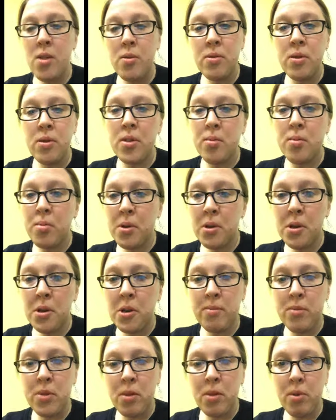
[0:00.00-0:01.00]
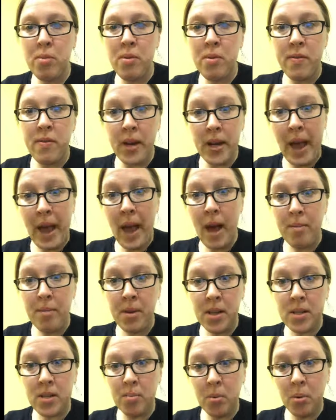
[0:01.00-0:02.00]
Those are some programs that we've been very
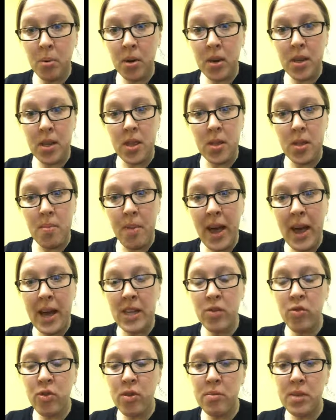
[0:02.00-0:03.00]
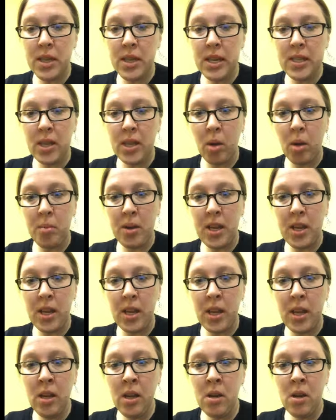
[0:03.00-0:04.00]
happy to support in the past from
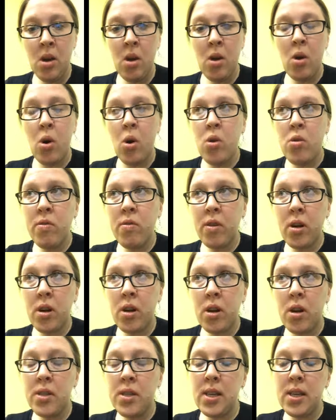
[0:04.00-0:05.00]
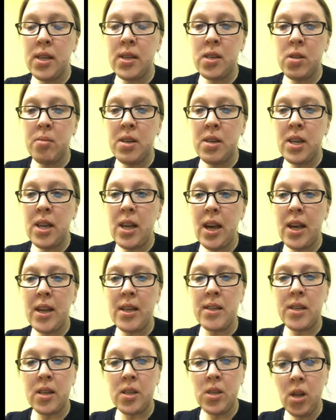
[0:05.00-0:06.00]
DSLBD. Overall, DSLBD
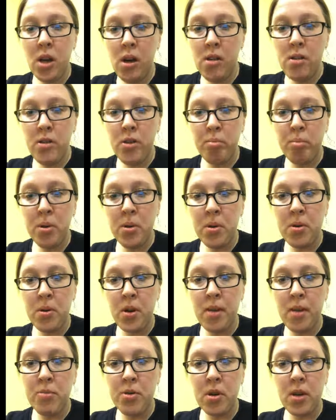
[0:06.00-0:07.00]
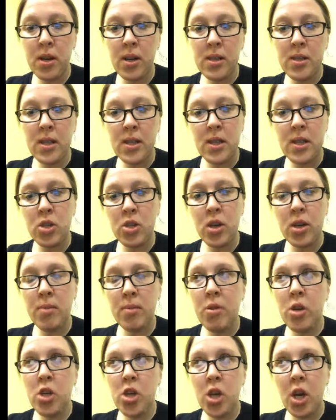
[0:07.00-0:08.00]
has tons of programs across the district.
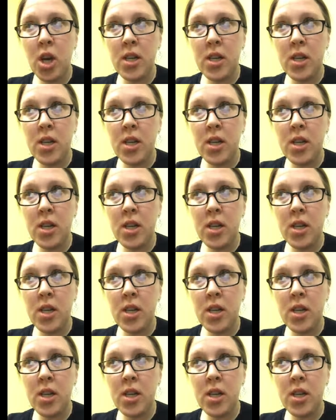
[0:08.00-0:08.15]
I'm going